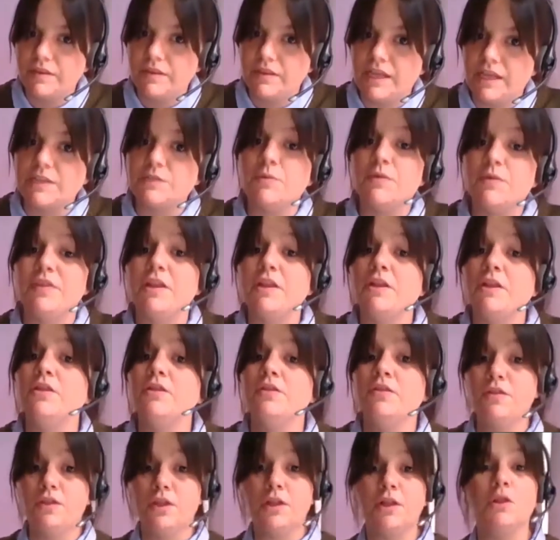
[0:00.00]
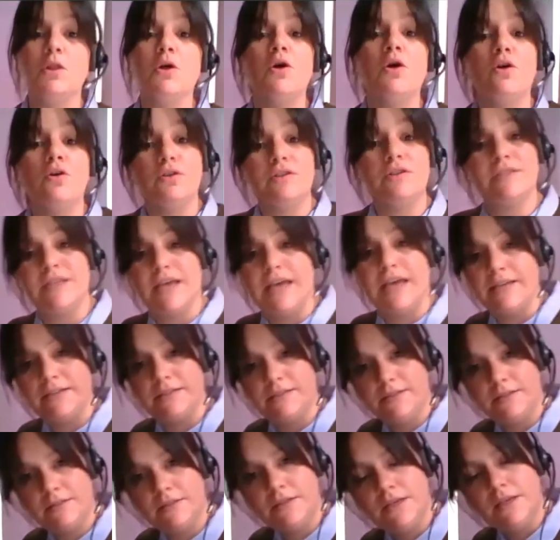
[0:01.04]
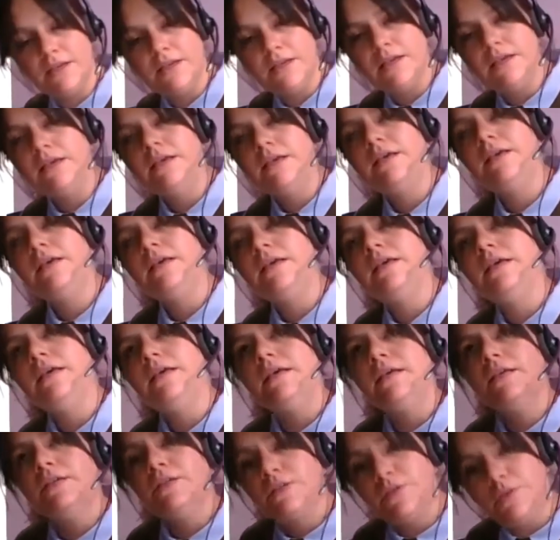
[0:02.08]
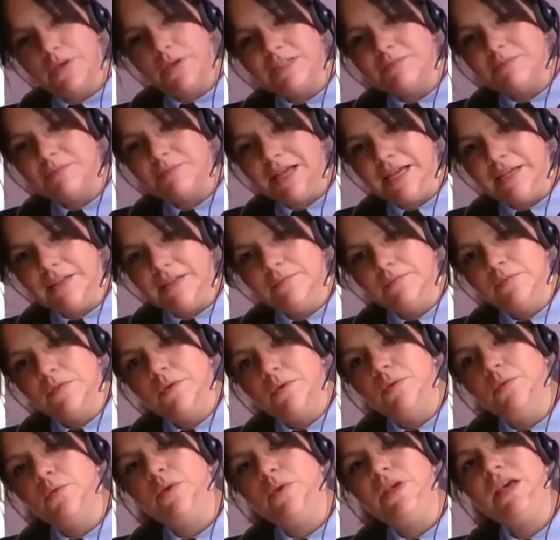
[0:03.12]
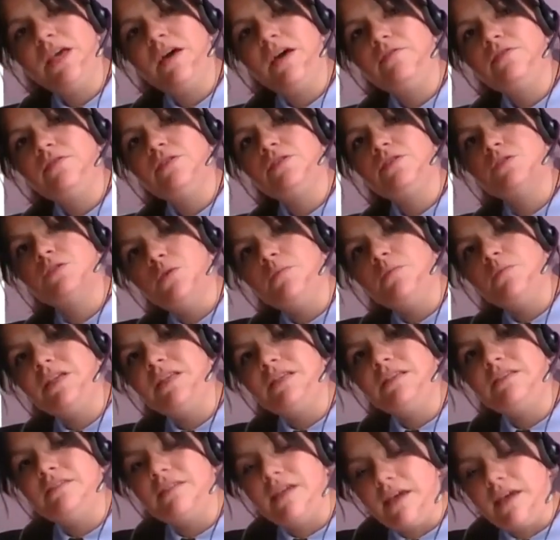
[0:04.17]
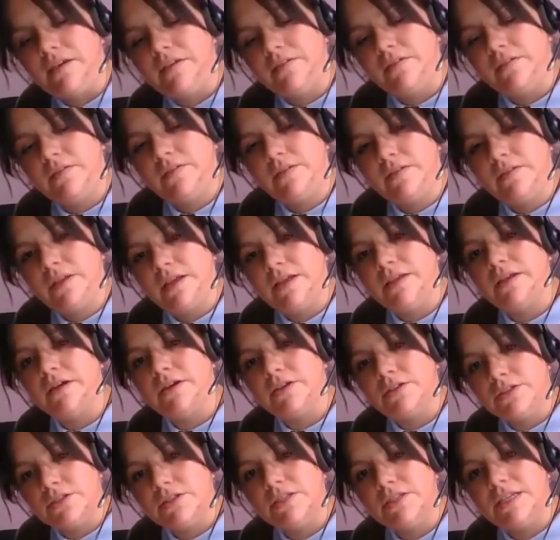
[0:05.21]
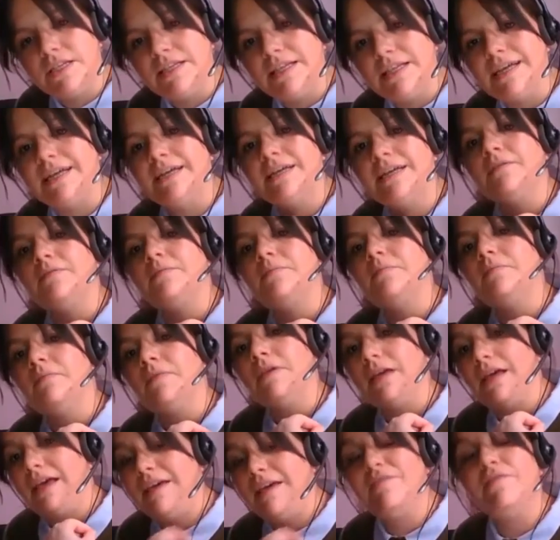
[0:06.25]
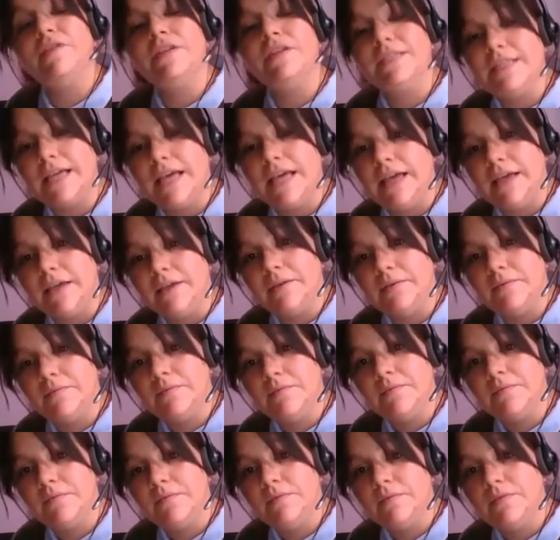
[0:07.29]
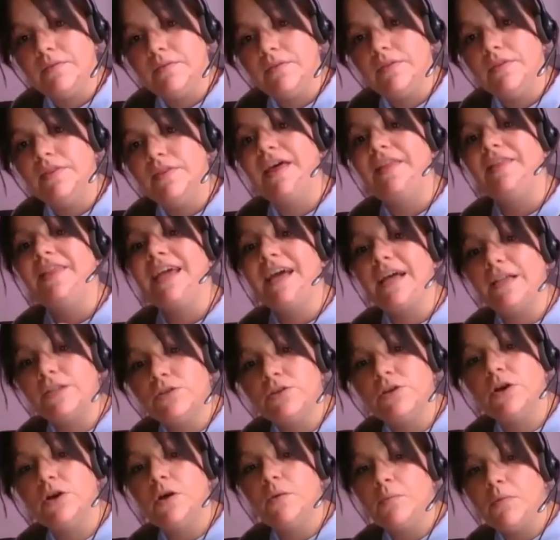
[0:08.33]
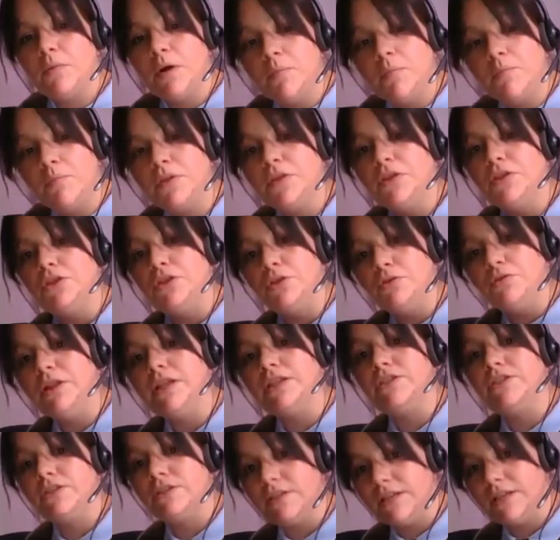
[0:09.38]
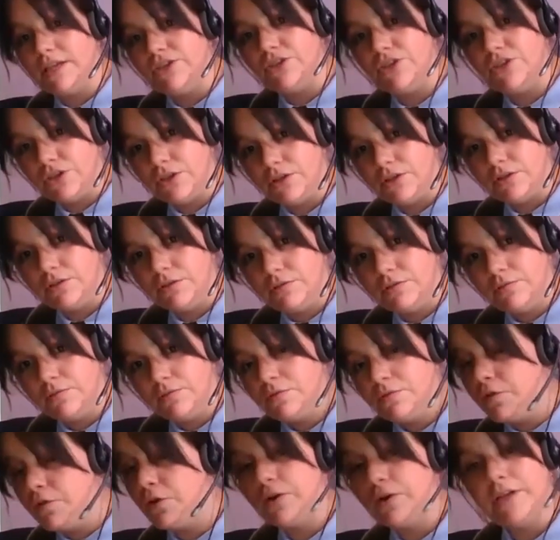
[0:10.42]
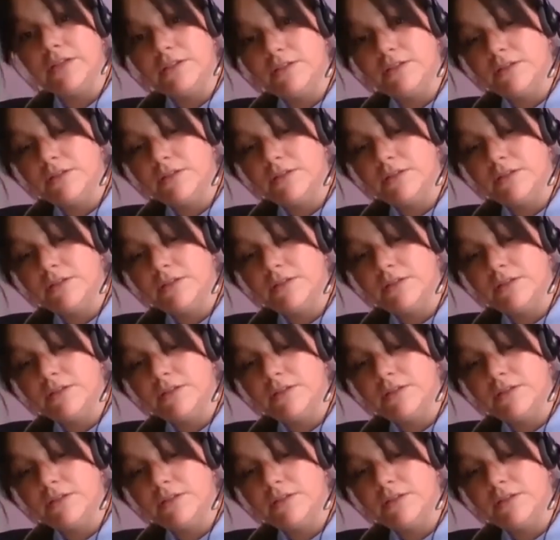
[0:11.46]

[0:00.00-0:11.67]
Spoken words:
That's what the law says. To explain, we have so many deaths in Argentina every day that they had to come up with a new legislation for it,